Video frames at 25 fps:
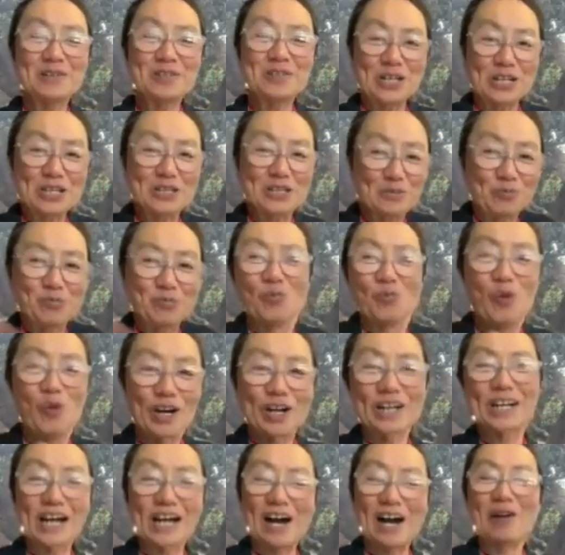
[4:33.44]
just
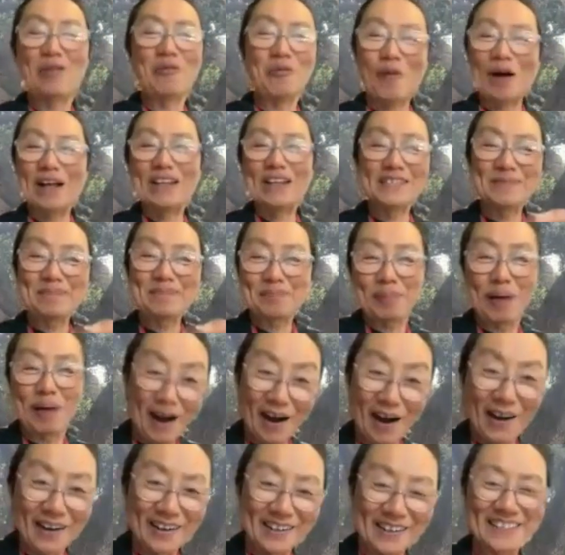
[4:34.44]
work on one
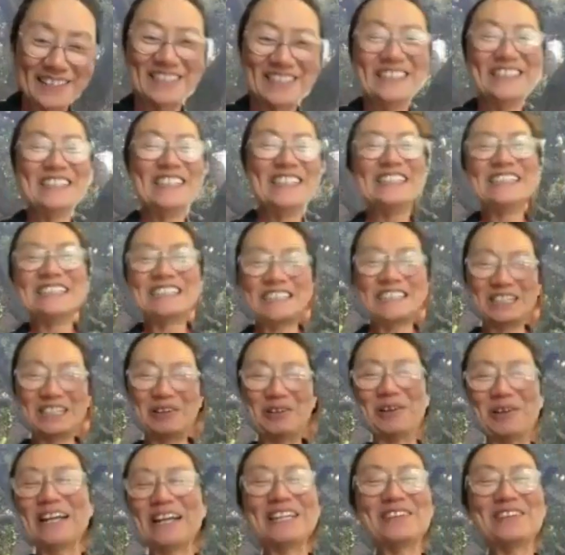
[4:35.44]
part.
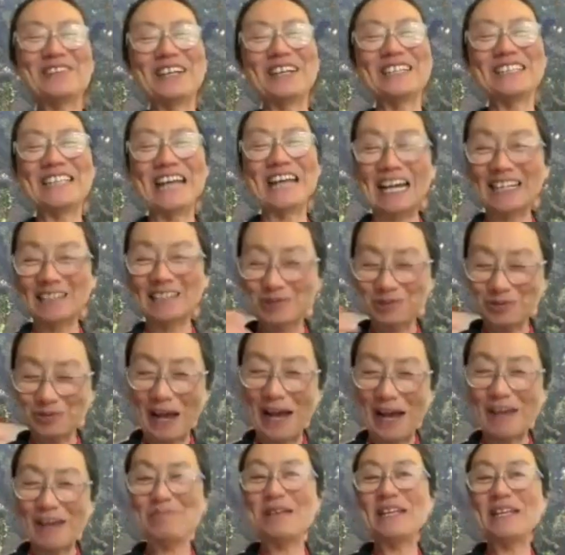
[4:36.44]
So anyway, that
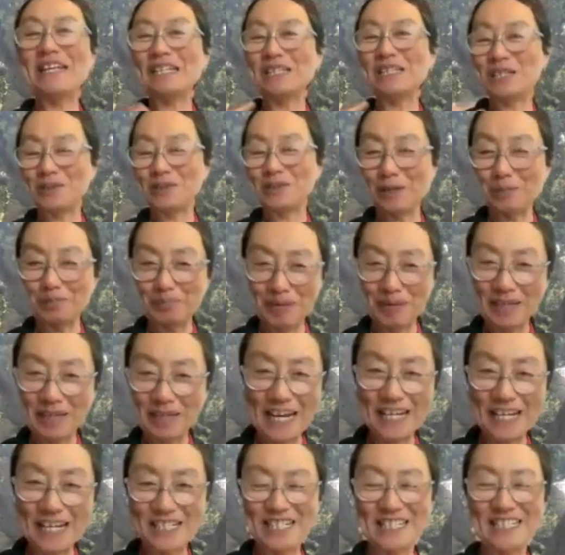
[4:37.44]
drive me into the
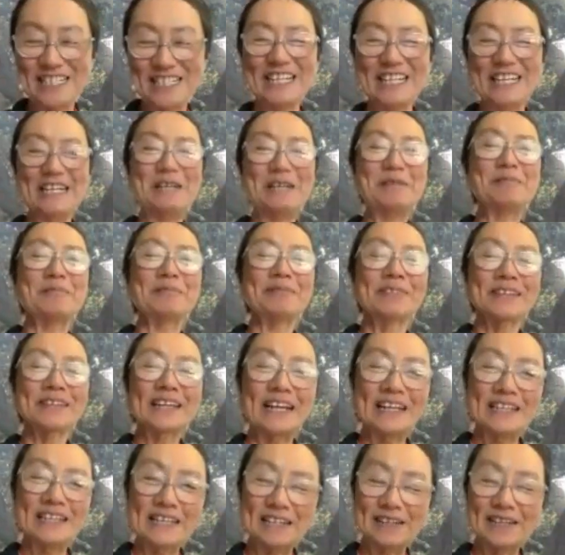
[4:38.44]
PhD.
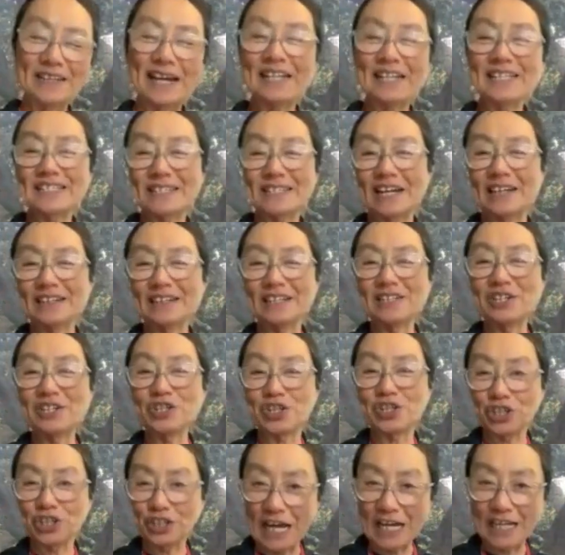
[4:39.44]
And then I studied the
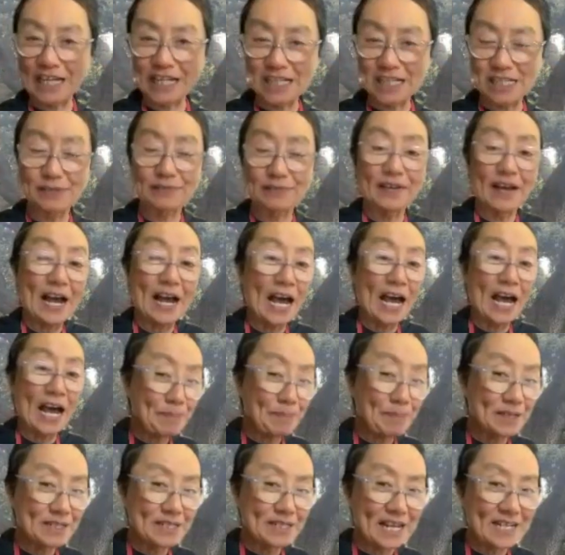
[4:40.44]
genetics of
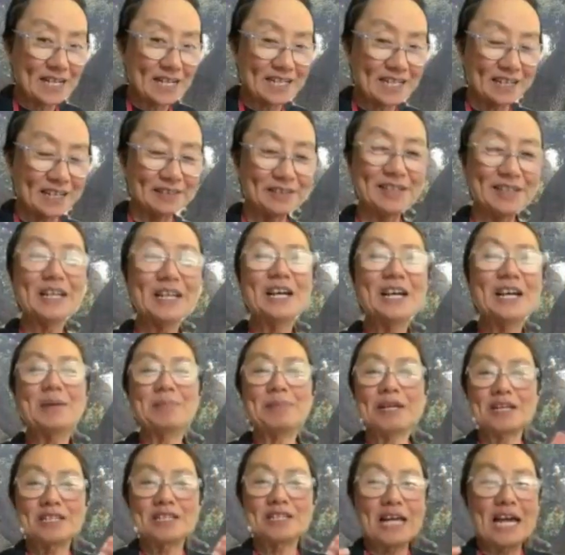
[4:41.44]
hypertension
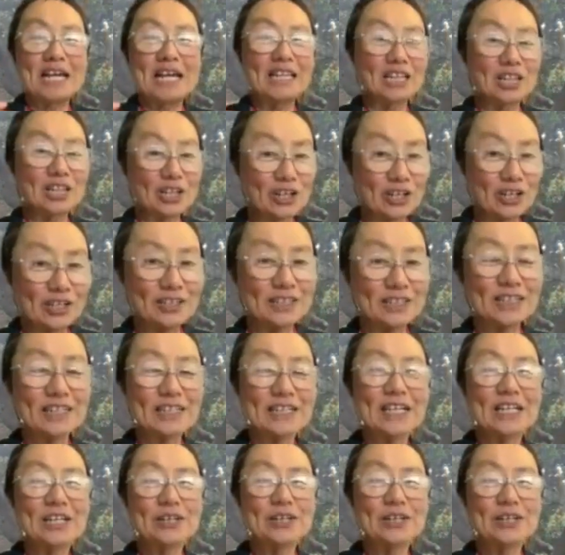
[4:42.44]
because I learned,